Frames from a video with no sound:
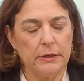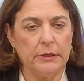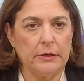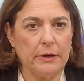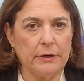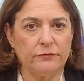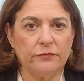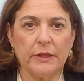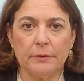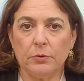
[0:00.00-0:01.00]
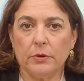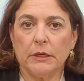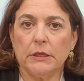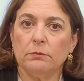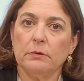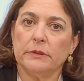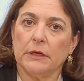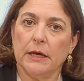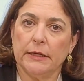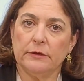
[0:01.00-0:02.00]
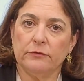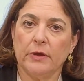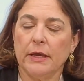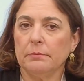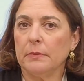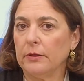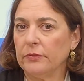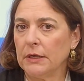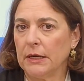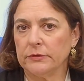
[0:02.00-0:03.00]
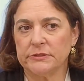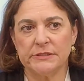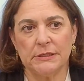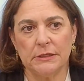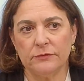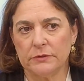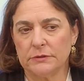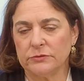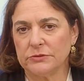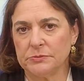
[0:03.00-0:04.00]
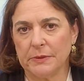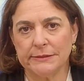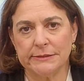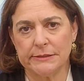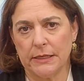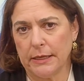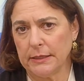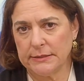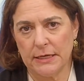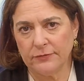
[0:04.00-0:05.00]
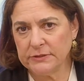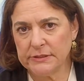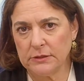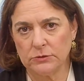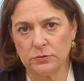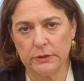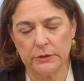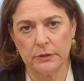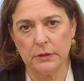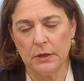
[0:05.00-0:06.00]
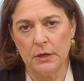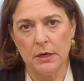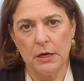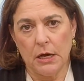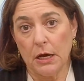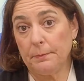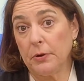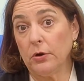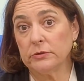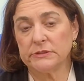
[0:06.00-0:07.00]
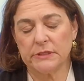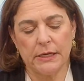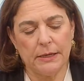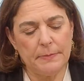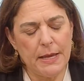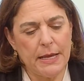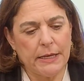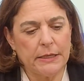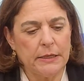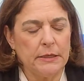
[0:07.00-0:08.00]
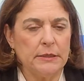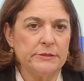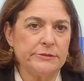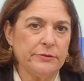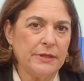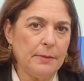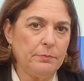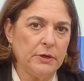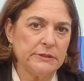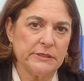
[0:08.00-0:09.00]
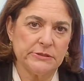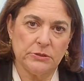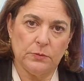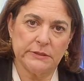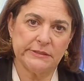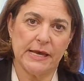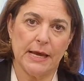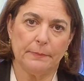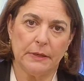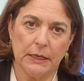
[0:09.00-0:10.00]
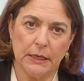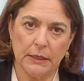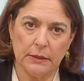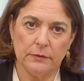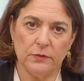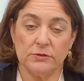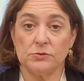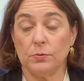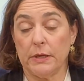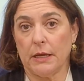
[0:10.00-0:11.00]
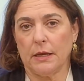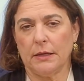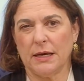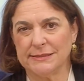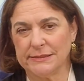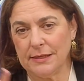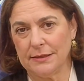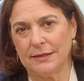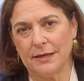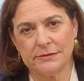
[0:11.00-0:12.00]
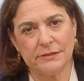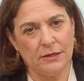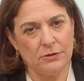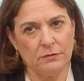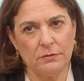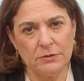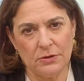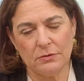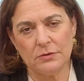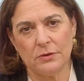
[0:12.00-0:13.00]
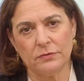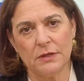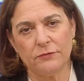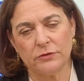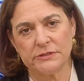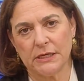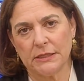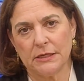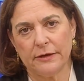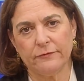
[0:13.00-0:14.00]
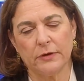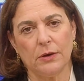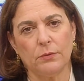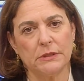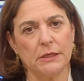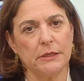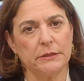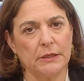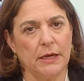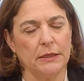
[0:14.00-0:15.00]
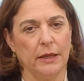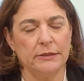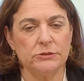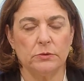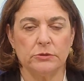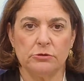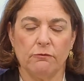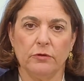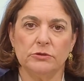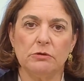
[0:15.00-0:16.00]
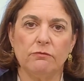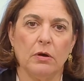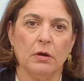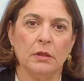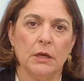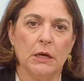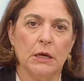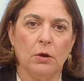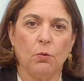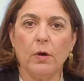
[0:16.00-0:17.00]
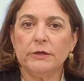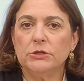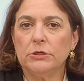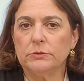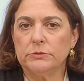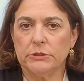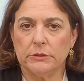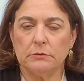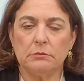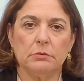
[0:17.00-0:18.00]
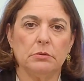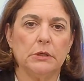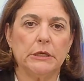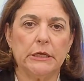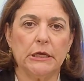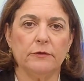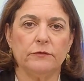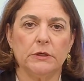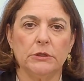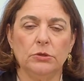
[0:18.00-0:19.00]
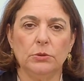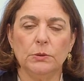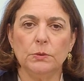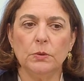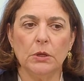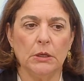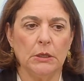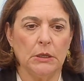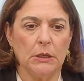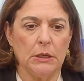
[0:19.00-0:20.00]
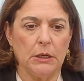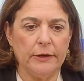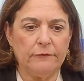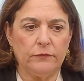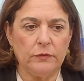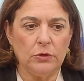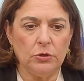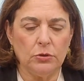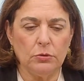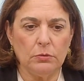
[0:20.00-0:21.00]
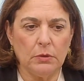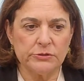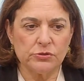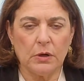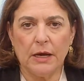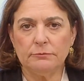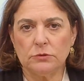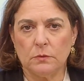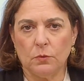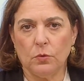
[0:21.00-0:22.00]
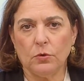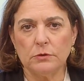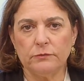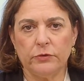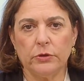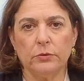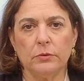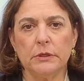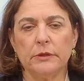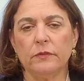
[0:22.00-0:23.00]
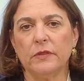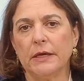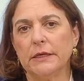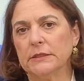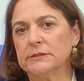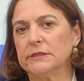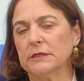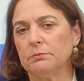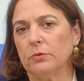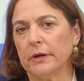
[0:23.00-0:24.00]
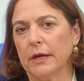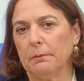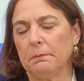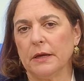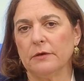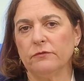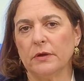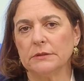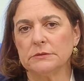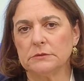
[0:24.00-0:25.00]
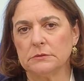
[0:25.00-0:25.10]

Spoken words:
I don't feel like boring you with the kind of hate mail that I receive and responses that I get to every single Twitter post that I make. So that brings us to what's happening this week. And I said in the outset, and don't think for a second that I forget what the headlines were. So first of all, what do you do if you if you ascribe to a worldview that isn't borne out by event,